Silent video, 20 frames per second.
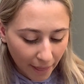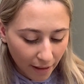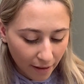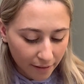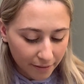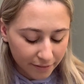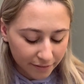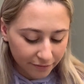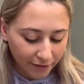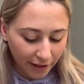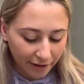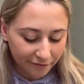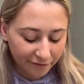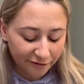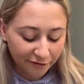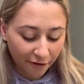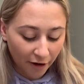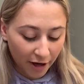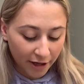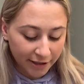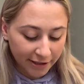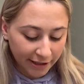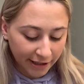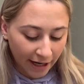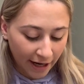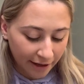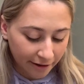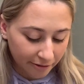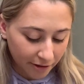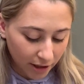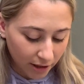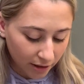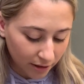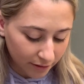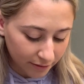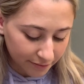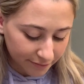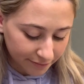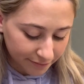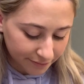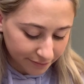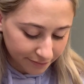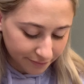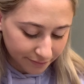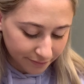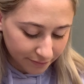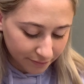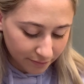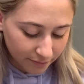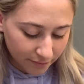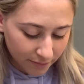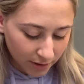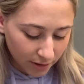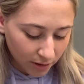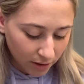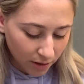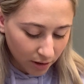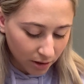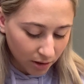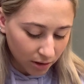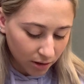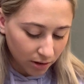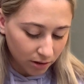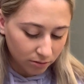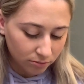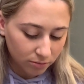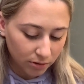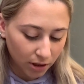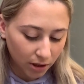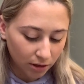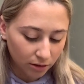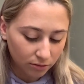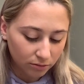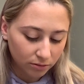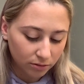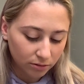If I can find it anywhere. Oh no.